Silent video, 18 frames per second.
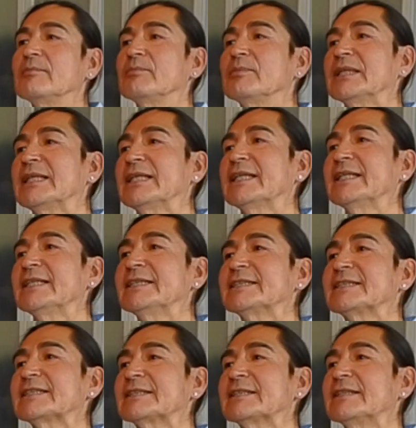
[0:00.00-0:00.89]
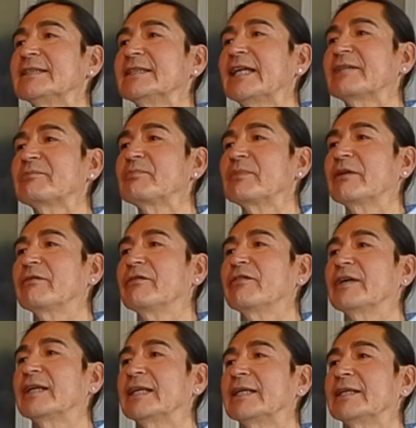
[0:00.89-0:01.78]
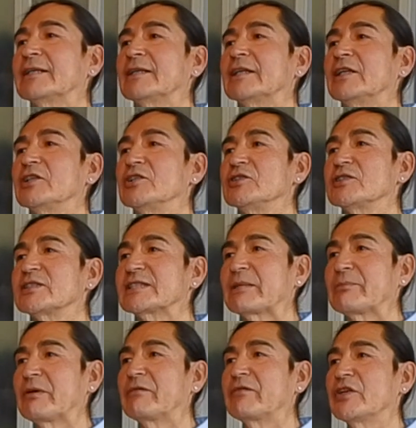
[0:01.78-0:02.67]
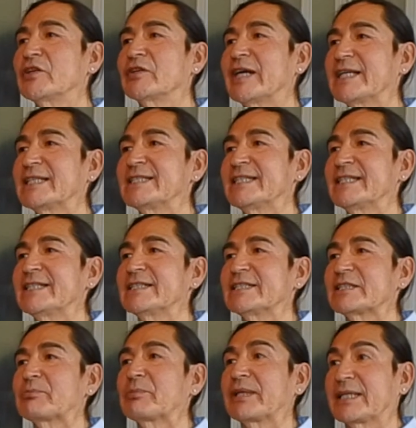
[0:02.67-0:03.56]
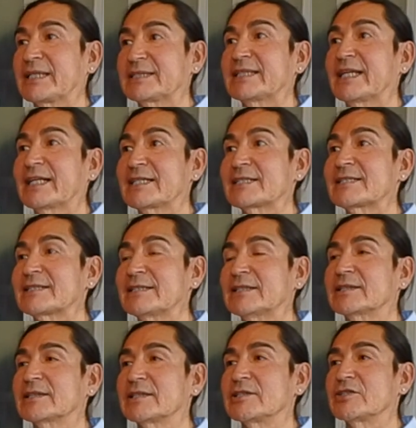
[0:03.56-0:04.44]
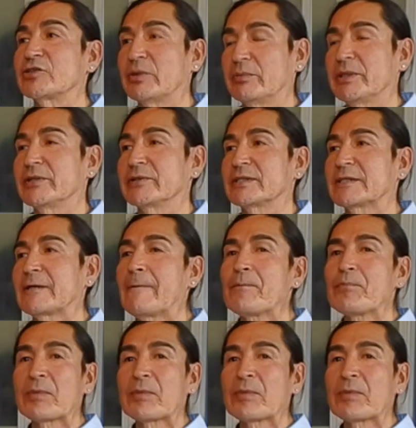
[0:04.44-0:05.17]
please let me fit in some of your ideas because I can still contribute.